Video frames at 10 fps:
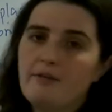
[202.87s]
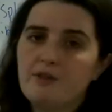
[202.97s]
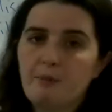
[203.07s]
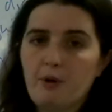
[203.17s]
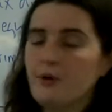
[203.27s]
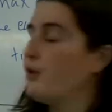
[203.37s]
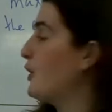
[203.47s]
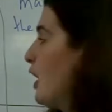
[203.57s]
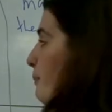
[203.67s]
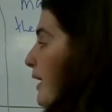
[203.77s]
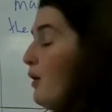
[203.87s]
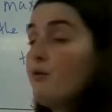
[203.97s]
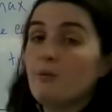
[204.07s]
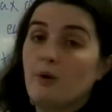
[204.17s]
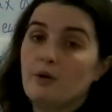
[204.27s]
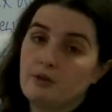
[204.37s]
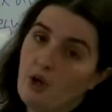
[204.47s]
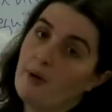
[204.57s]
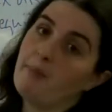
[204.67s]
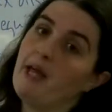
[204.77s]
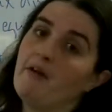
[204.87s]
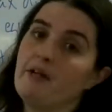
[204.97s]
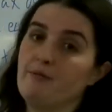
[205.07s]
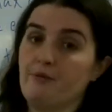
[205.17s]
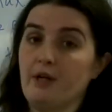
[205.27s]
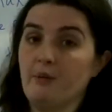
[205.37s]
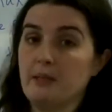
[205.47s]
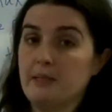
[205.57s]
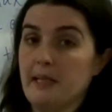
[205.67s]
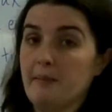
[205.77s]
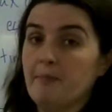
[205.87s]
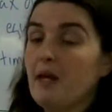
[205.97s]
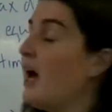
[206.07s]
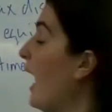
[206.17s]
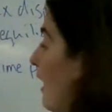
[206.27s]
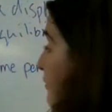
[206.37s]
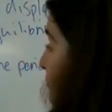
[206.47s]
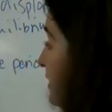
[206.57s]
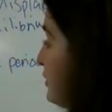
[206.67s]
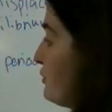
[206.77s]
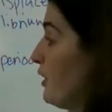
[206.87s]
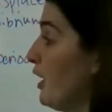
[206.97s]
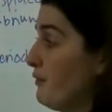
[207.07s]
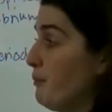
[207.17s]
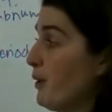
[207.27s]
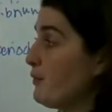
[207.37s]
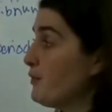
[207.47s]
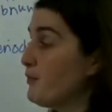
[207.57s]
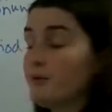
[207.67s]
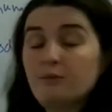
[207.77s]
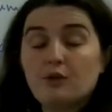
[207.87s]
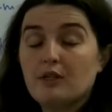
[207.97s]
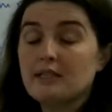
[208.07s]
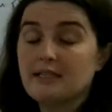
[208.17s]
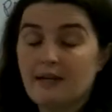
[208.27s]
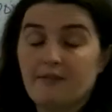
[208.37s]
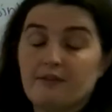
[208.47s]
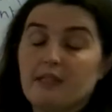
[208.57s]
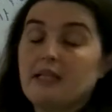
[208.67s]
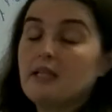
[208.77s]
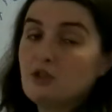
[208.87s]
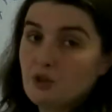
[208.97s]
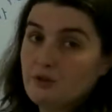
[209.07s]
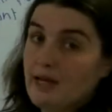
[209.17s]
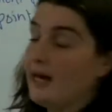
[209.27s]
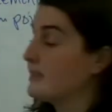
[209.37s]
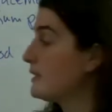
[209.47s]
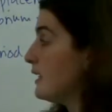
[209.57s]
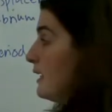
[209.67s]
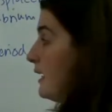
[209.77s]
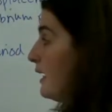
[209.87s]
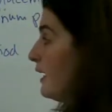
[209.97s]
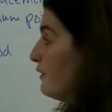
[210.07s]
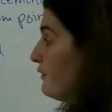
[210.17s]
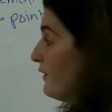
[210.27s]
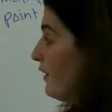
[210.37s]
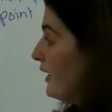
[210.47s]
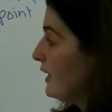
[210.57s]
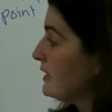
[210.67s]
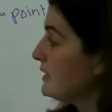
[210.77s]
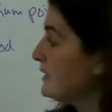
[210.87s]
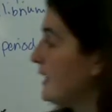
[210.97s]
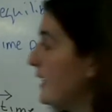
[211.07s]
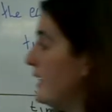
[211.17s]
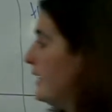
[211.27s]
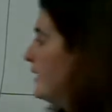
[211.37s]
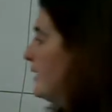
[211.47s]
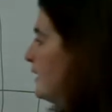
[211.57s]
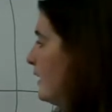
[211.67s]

have spoken about time period and frequency. And from this graph, for both of them, you can definitely do that. The fact that I can see